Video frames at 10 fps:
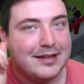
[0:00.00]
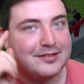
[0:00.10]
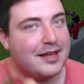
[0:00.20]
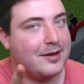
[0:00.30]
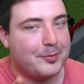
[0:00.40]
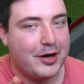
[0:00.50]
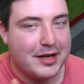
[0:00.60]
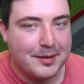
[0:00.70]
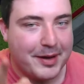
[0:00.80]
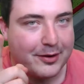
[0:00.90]

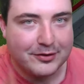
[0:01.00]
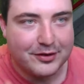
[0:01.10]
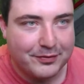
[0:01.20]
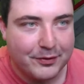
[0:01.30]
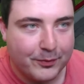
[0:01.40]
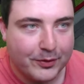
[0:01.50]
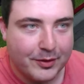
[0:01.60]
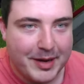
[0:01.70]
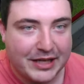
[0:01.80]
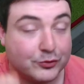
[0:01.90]
celebrating about as if you've won
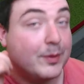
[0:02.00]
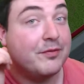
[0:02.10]
the match.